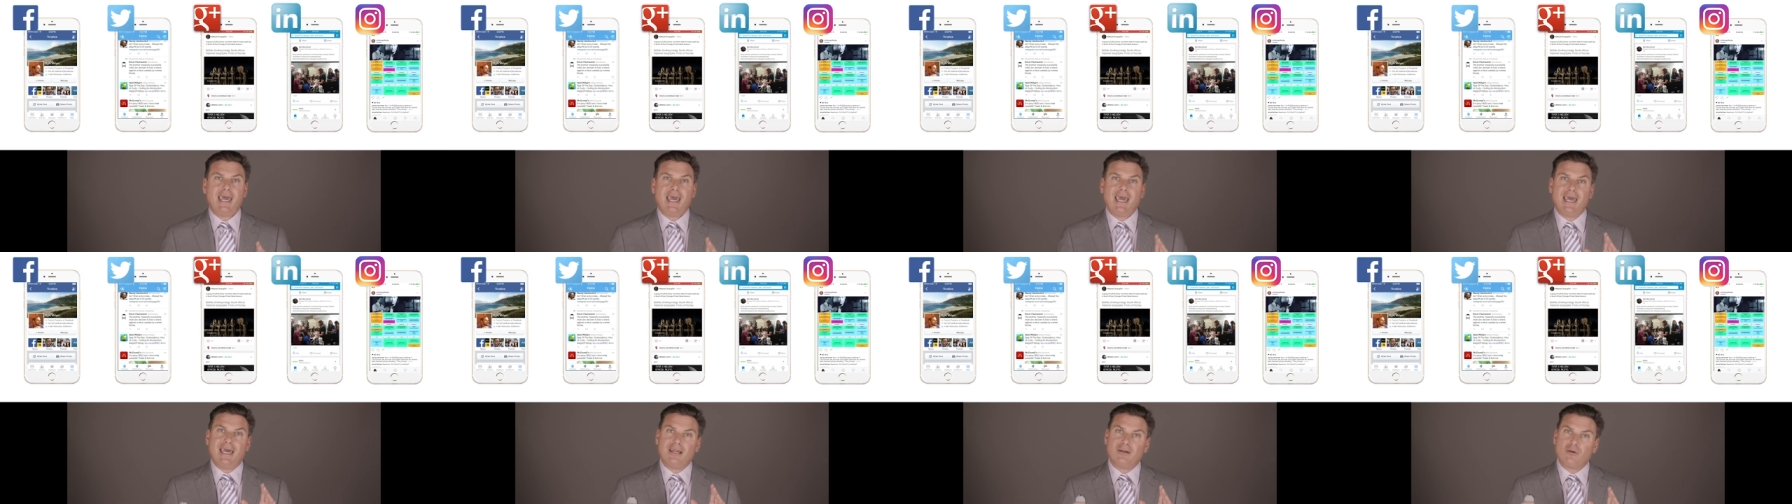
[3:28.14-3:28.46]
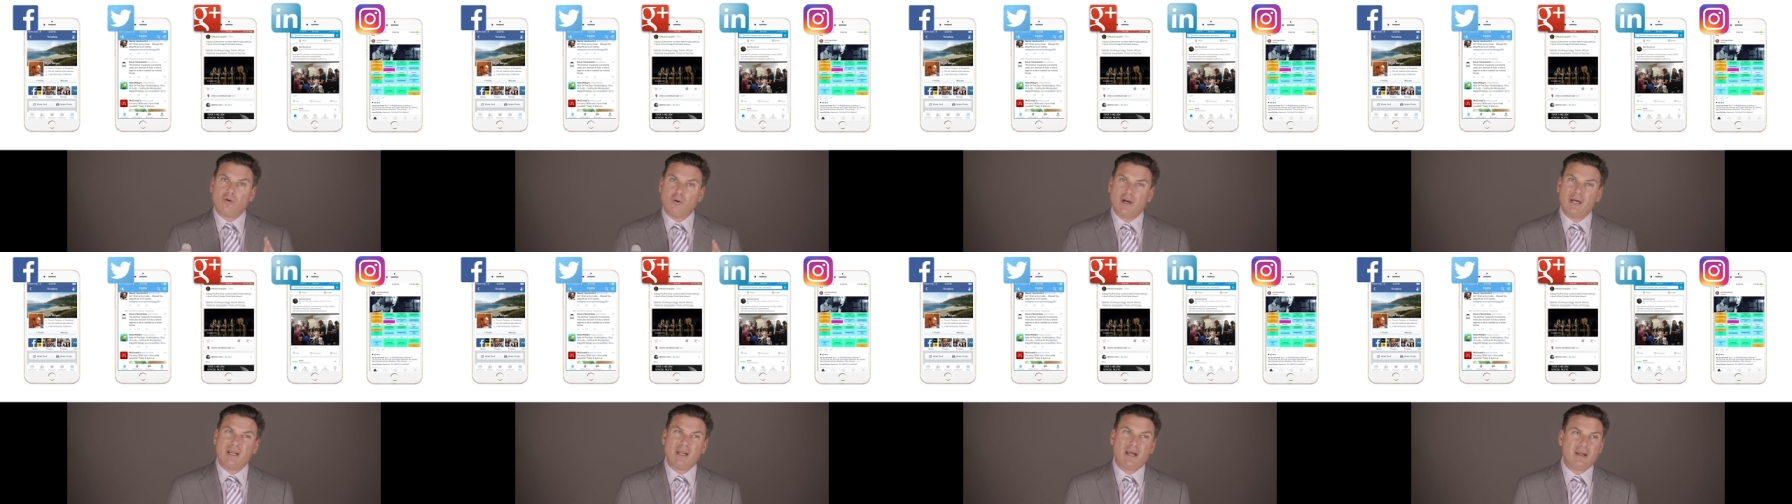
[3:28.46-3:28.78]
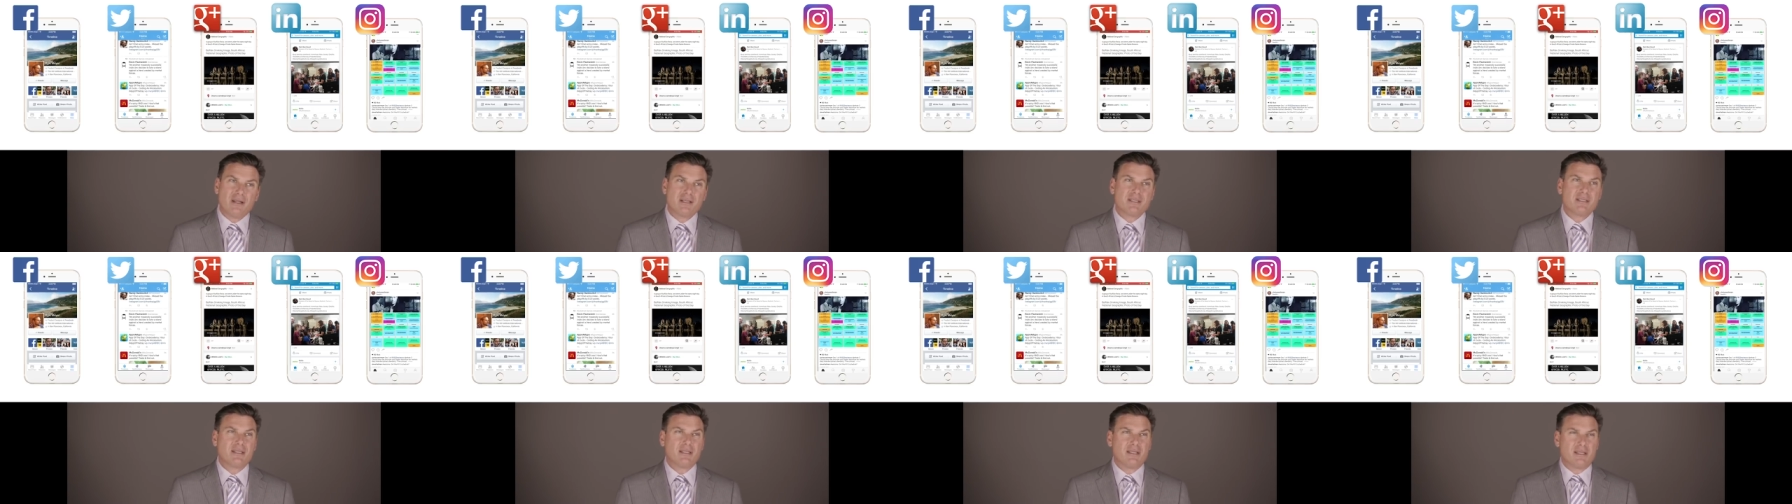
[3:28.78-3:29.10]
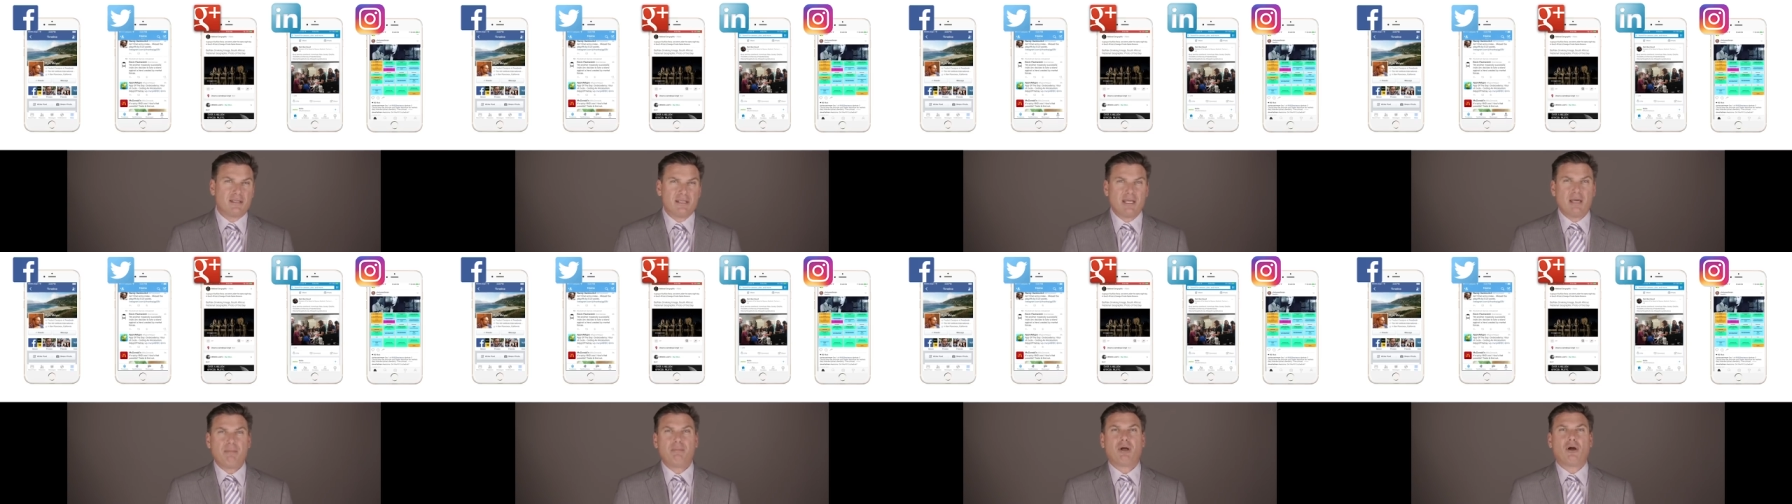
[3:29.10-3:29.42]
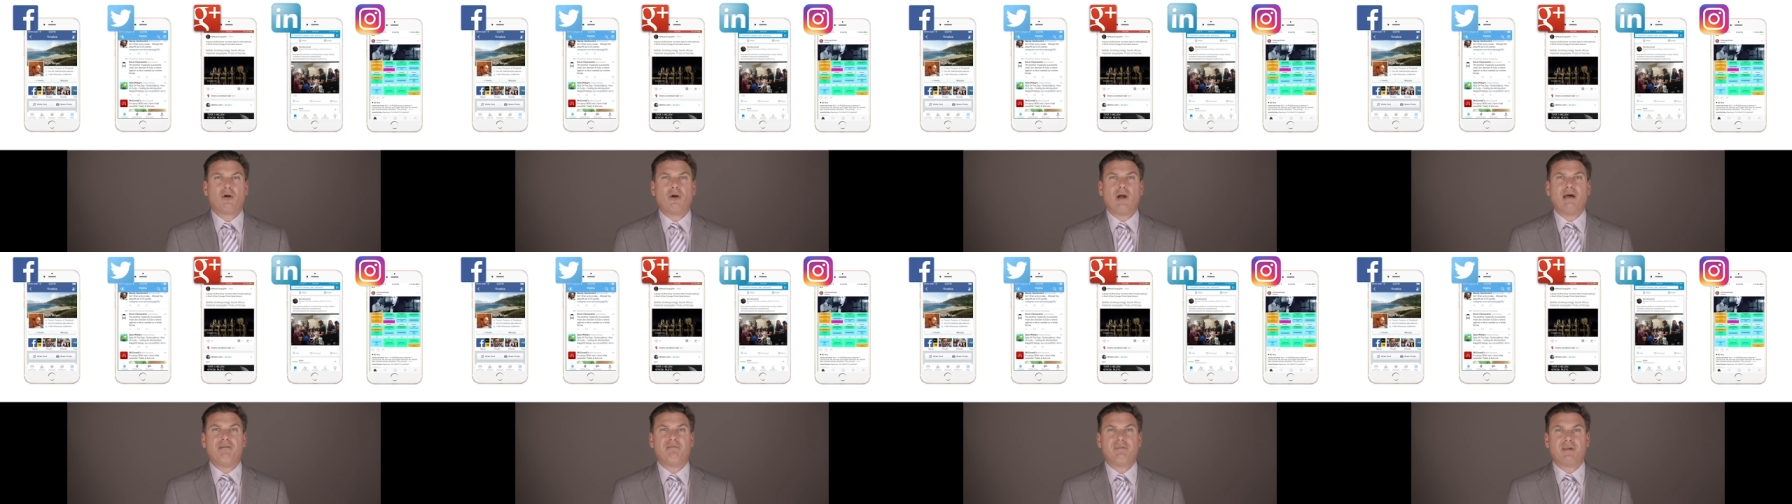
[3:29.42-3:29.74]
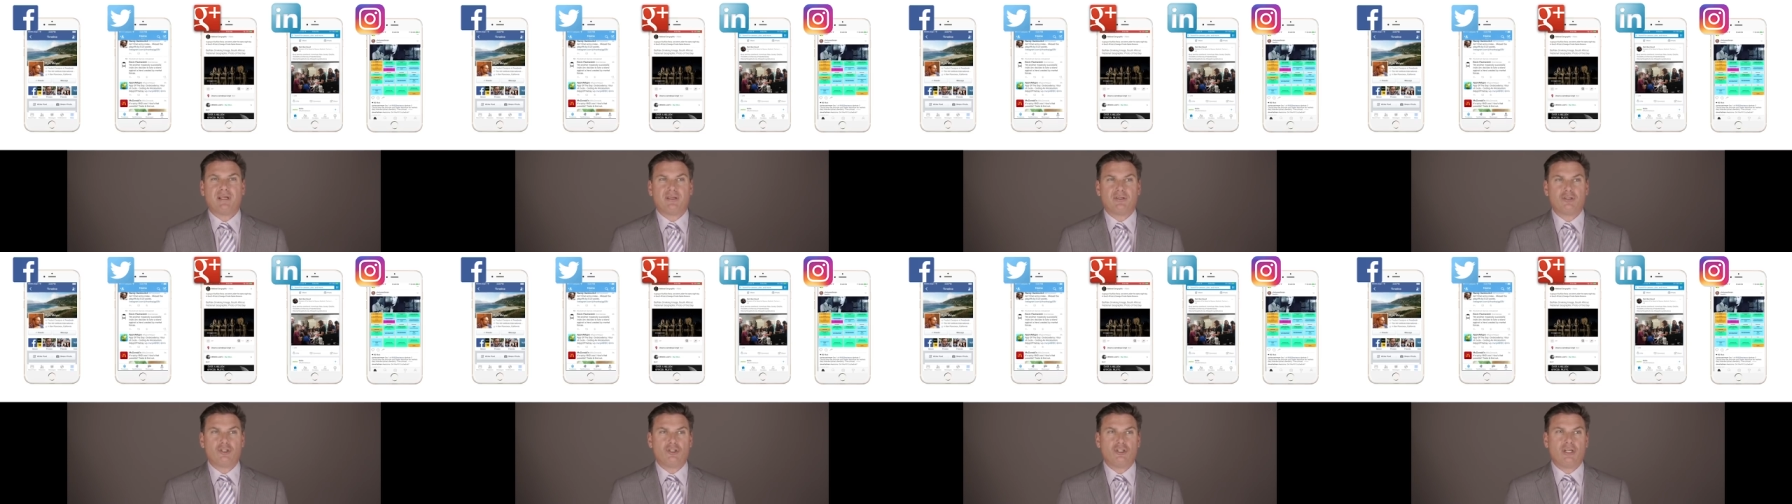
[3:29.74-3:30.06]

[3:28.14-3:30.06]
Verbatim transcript: And quite honestly, the demographic has